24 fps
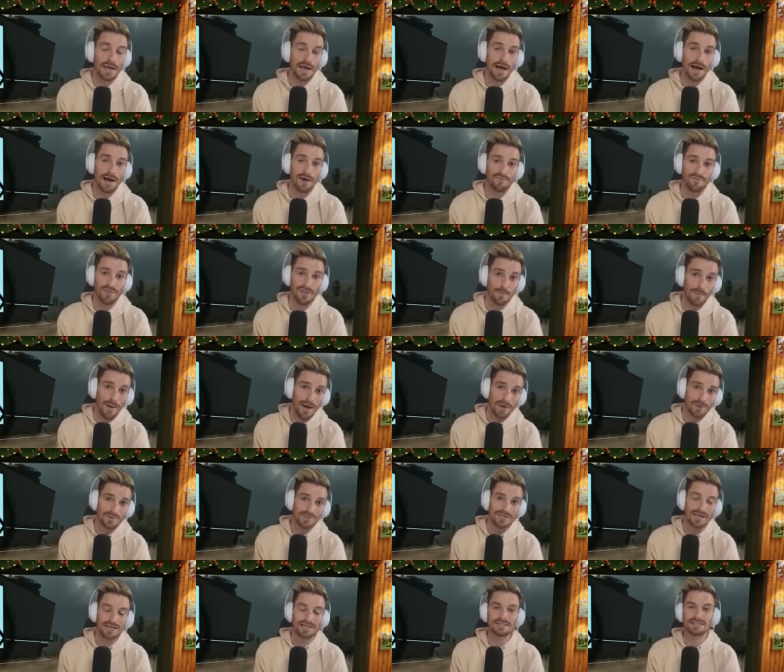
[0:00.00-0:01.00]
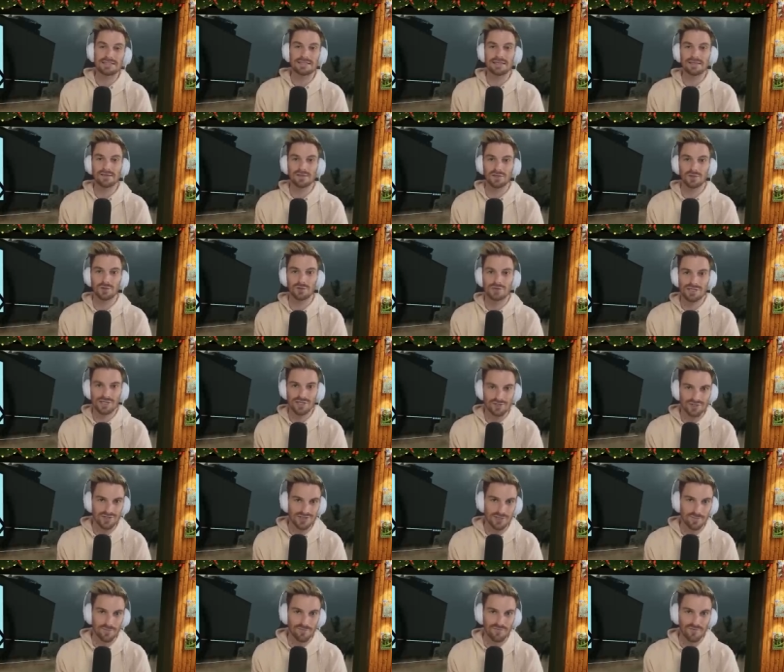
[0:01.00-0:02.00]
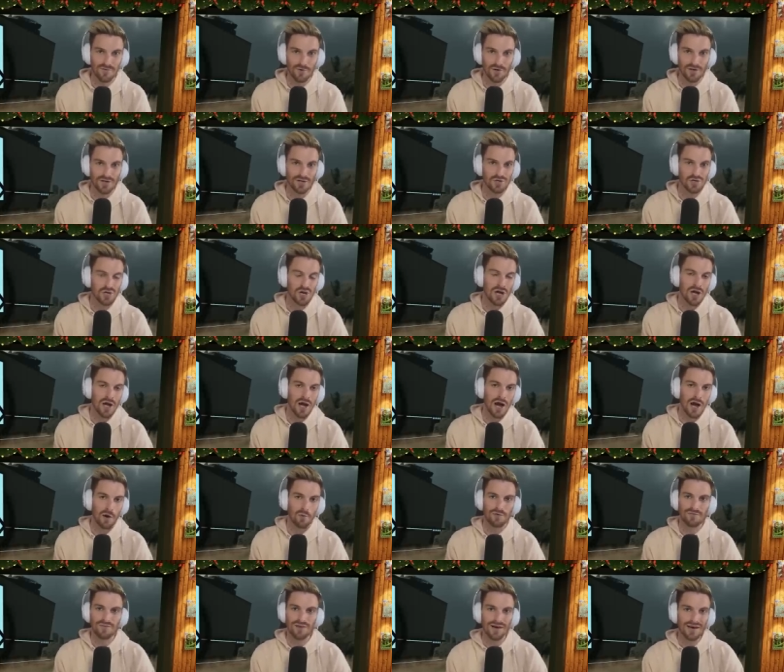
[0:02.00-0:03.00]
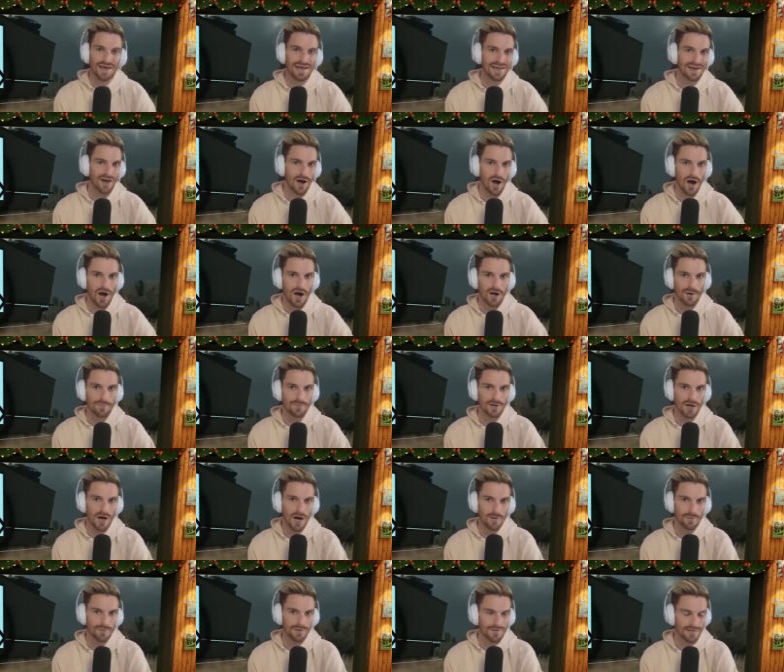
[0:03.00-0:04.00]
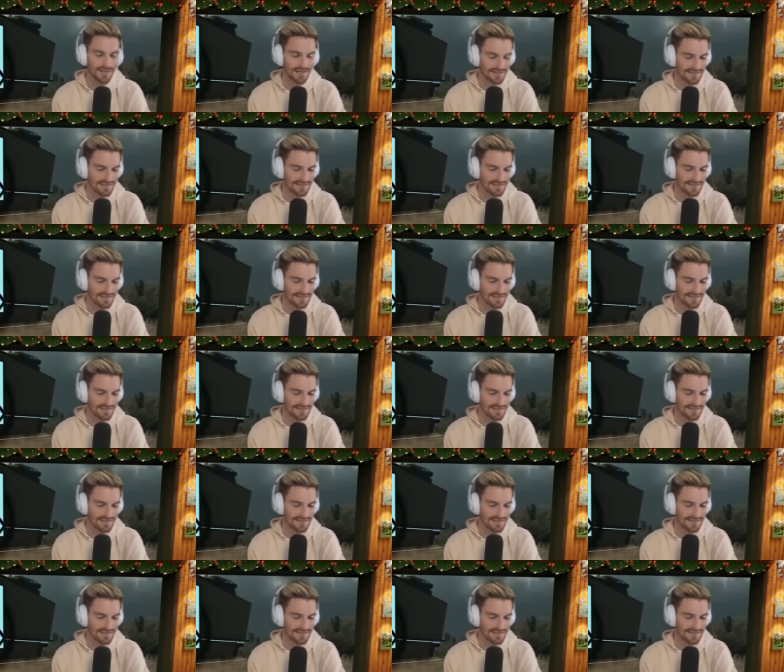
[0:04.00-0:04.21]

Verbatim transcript: uh, for the battles that I did lose, here's some footage. Uh, we've got a Hobgoblin that